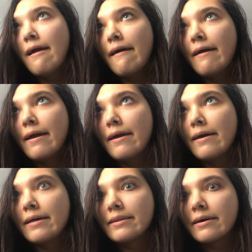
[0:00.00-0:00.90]

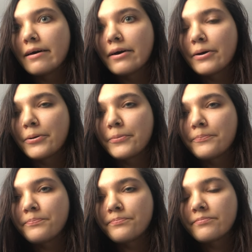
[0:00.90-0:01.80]
And
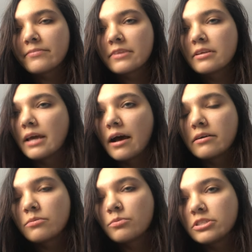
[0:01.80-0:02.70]
yeah,
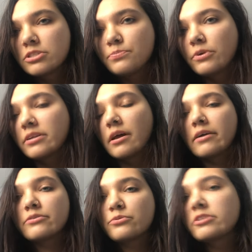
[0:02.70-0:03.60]
which bring
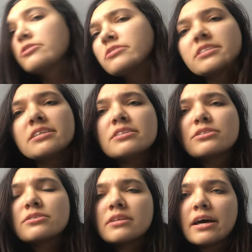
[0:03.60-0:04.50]
like resources
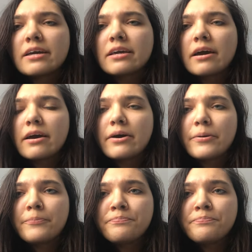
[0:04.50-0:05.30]
to like for